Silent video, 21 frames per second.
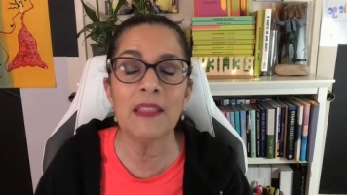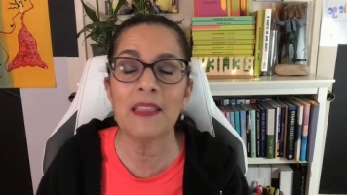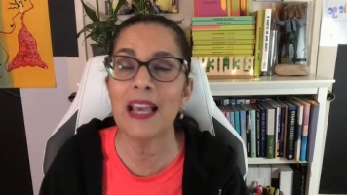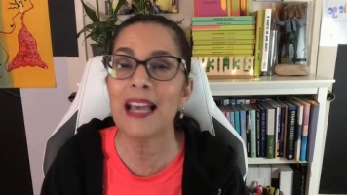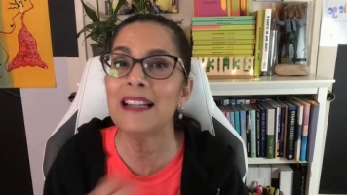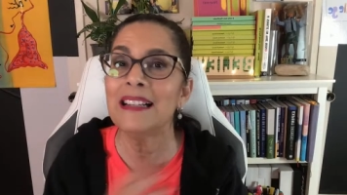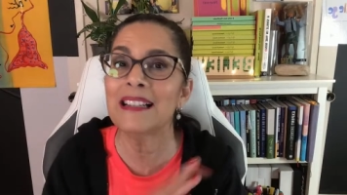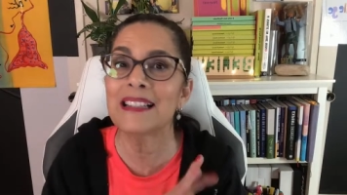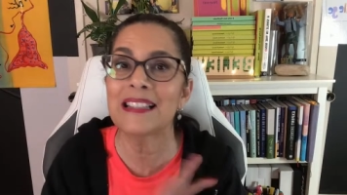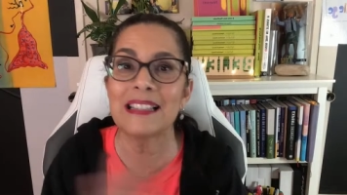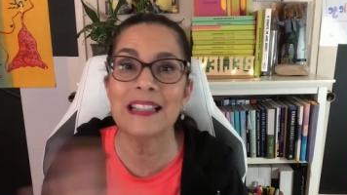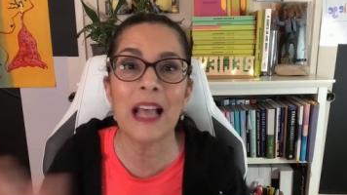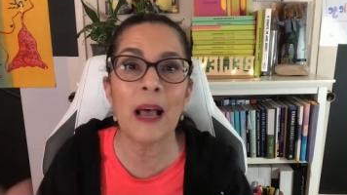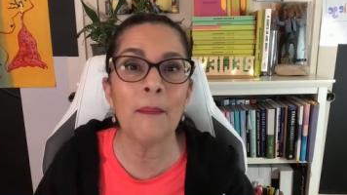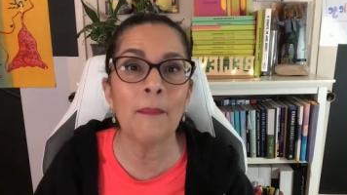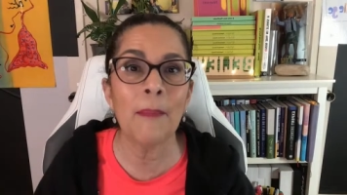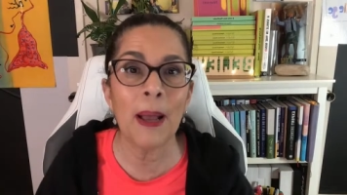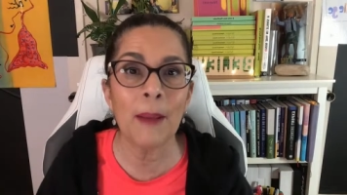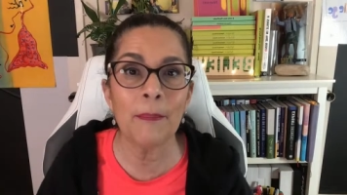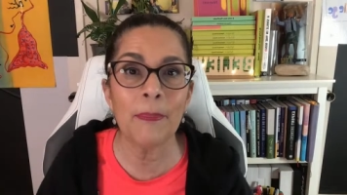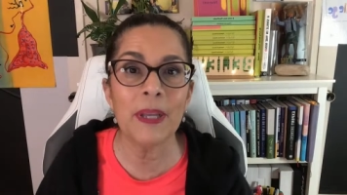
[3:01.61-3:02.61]
That is
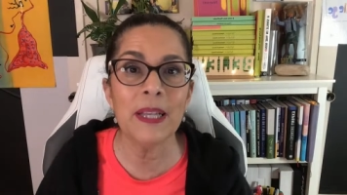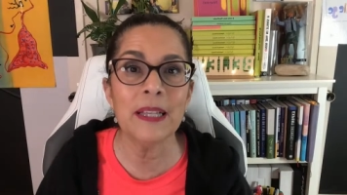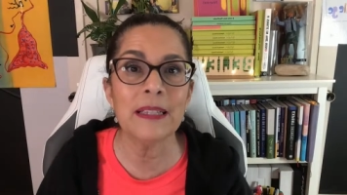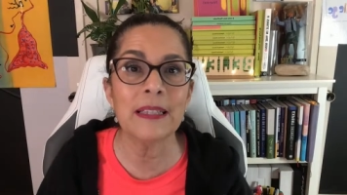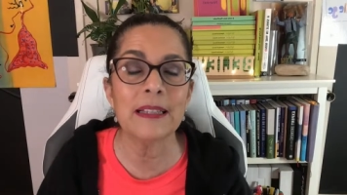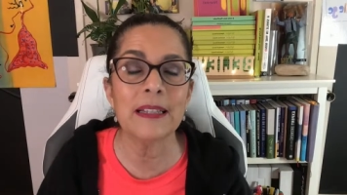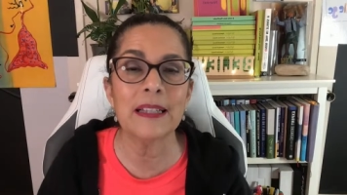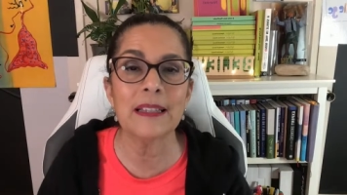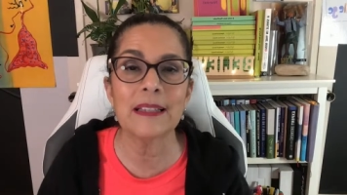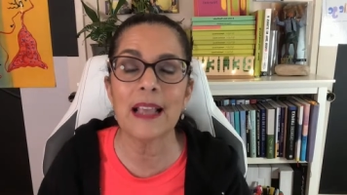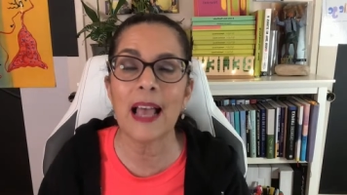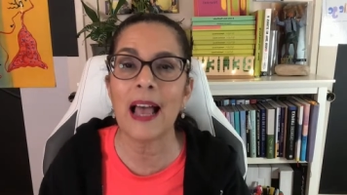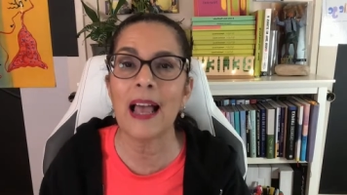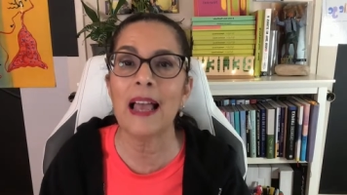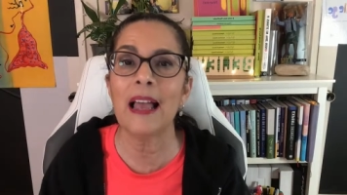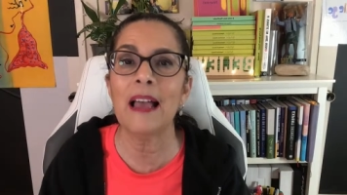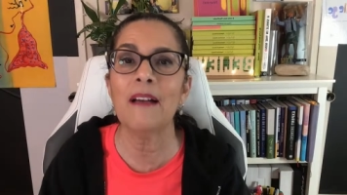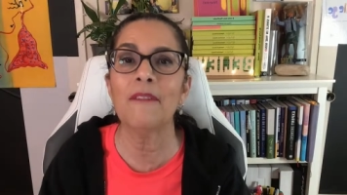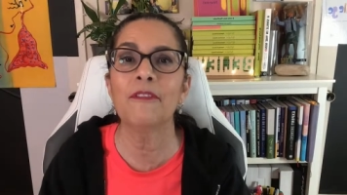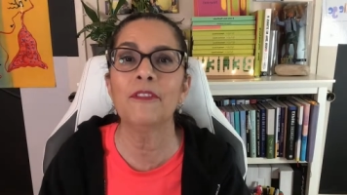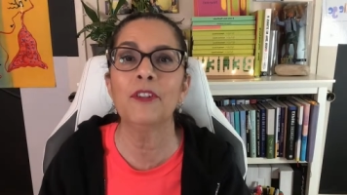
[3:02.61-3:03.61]
not my business. I
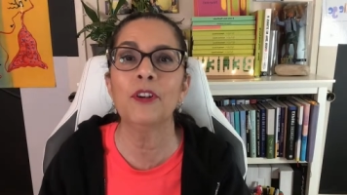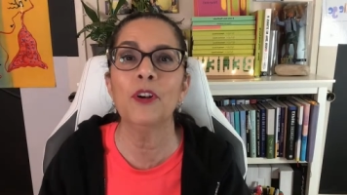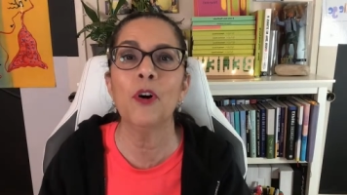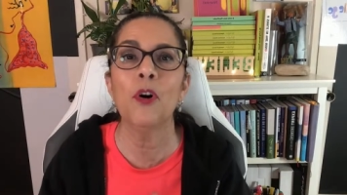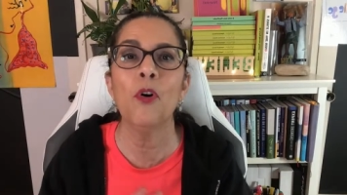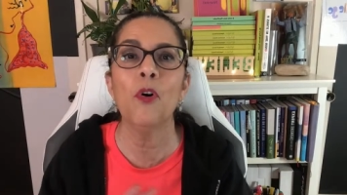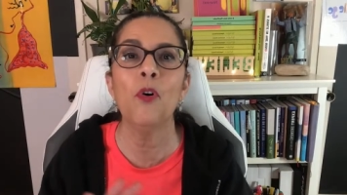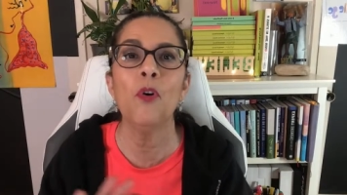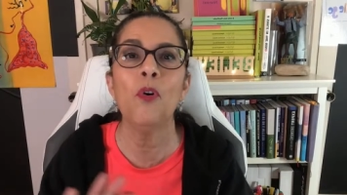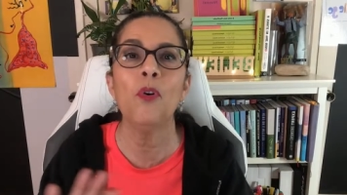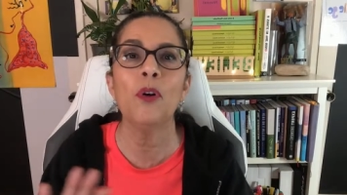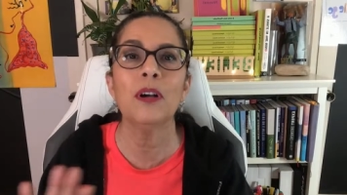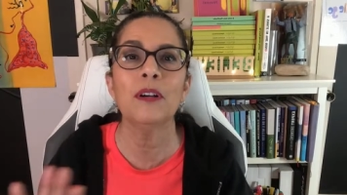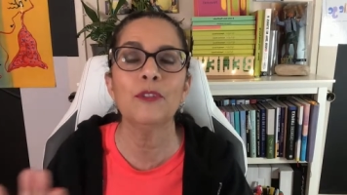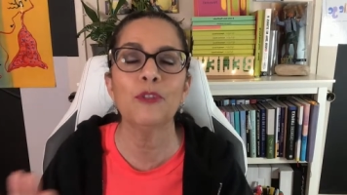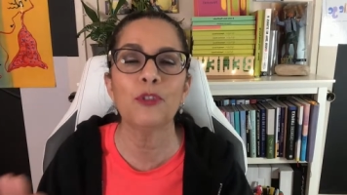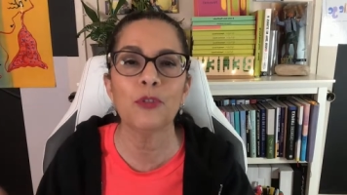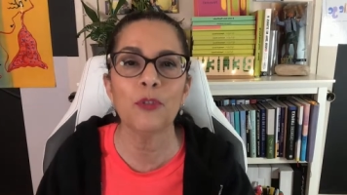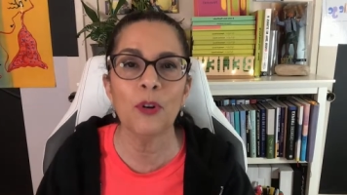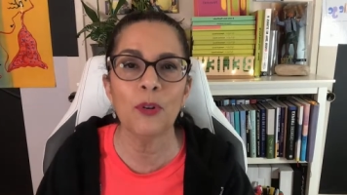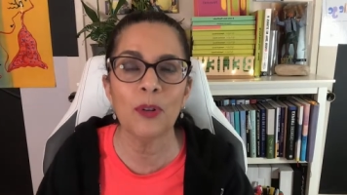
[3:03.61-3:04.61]
have no
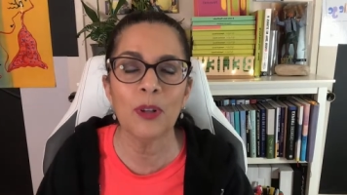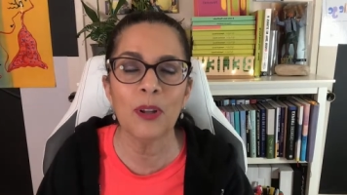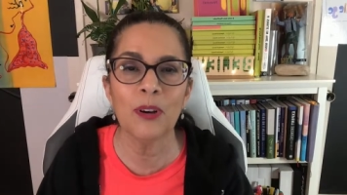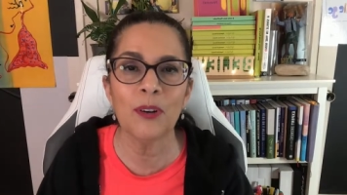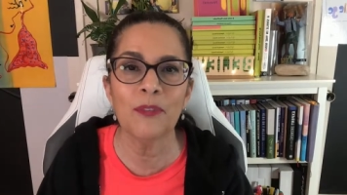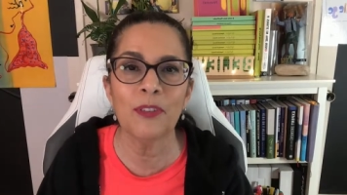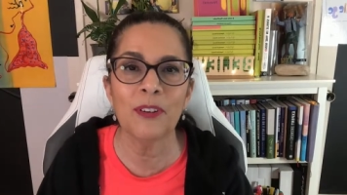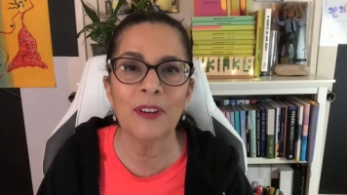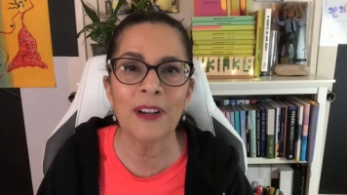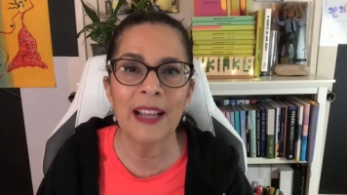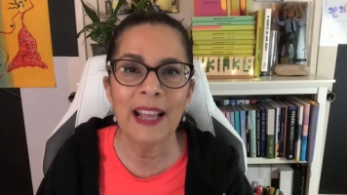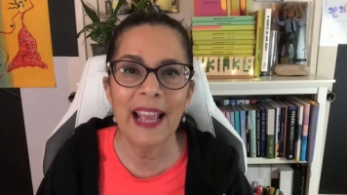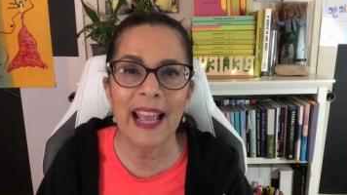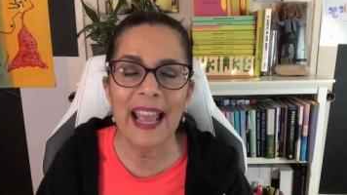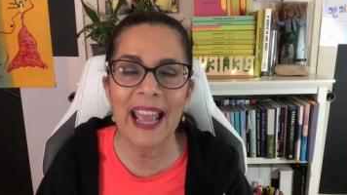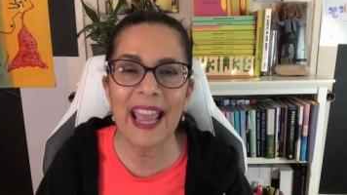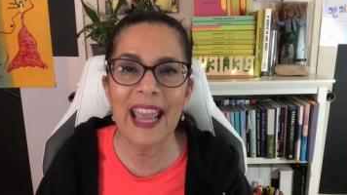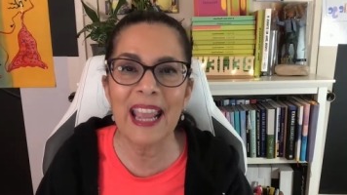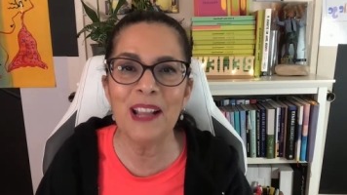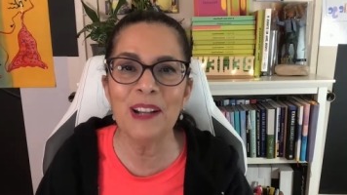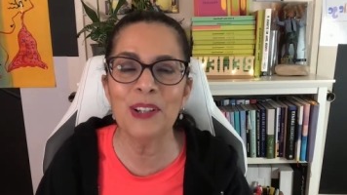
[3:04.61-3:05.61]
control over
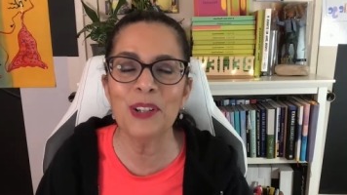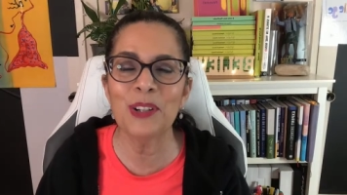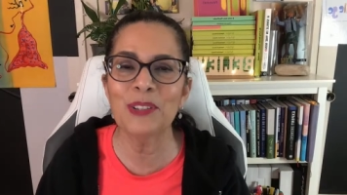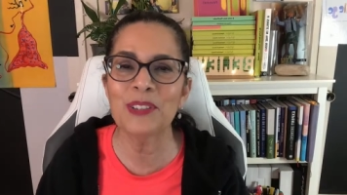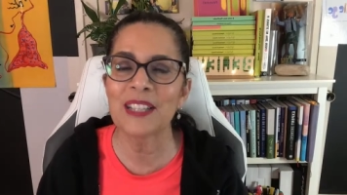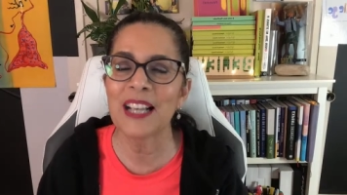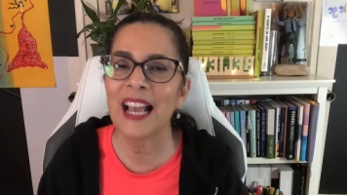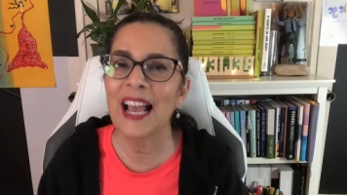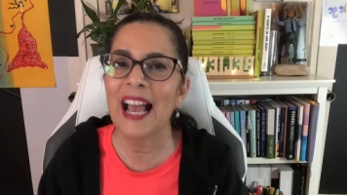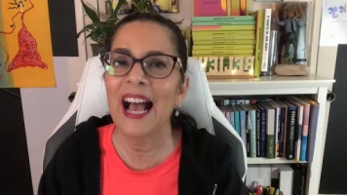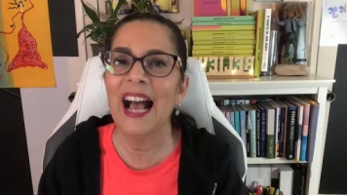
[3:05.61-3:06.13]
haters.